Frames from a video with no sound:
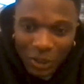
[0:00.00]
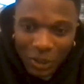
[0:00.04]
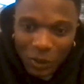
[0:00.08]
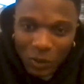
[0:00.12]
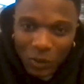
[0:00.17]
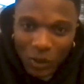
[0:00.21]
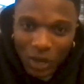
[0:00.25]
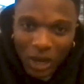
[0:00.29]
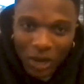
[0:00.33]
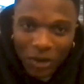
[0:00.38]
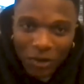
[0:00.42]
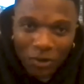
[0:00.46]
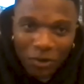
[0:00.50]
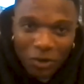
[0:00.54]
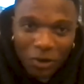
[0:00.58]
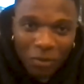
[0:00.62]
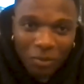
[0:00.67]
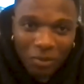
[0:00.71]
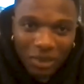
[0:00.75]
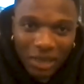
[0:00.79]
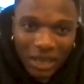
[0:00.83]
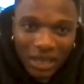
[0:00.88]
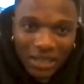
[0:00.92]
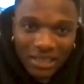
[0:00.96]
So I grew
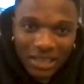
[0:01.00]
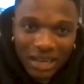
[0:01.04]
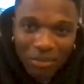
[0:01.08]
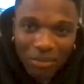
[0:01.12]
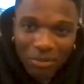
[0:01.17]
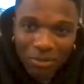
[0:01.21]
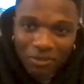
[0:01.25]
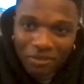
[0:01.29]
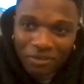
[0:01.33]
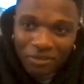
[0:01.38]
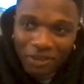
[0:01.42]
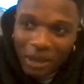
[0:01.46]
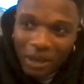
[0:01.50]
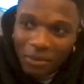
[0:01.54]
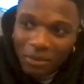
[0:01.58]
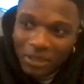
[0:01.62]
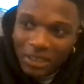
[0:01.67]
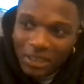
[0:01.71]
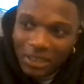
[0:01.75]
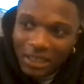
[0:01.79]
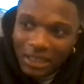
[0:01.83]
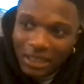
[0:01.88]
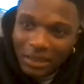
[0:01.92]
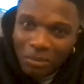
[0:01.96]
up in that type of
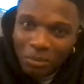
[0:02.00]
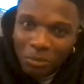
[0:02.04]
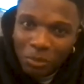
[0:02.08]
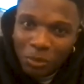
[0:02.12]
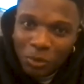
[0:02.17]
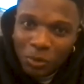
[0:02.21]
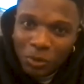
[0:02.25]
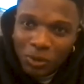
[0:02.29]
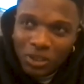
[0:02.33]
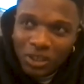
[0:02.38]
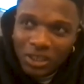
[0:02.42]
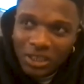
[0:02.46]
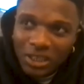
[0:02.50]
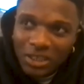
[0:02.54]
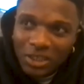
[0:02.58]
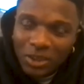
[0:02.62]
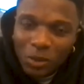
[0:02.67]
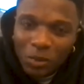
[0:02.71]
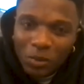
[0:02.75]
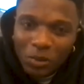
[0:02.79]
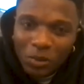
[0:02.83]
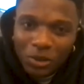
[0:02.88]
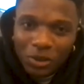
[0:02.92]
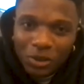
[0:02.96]
family, and music
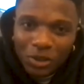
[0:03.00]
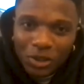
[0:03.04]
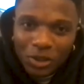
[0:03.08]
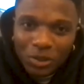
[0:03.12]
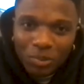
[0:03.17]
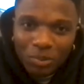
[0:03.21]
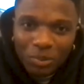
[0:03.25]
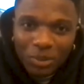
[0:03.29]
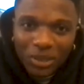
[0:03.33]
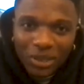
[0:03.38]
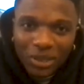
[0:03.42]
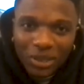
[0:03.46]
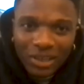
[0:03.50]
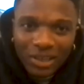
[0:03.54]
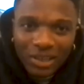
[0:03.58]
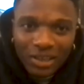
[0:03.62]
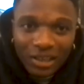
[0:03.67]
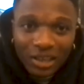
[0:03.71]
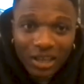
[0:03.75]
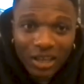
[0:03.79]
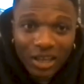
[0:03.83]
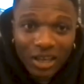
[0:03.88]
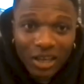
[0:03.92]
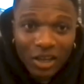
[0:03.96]
has always just been,
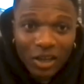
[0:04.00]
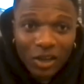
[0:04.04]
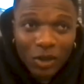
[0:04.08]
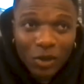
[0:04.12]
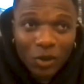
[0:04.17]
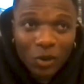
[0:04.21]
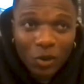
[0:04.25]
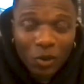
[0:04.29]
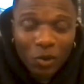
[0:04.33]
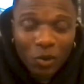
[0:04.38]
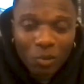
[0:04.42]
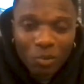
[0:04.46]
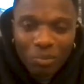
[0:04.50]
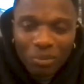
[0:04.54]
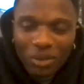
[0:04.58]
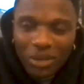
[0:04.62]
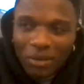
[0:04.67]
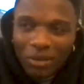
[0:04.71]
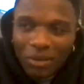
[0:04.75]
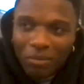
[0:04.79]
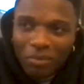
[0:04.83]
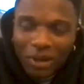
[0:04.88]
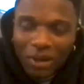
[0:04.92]
you know, a big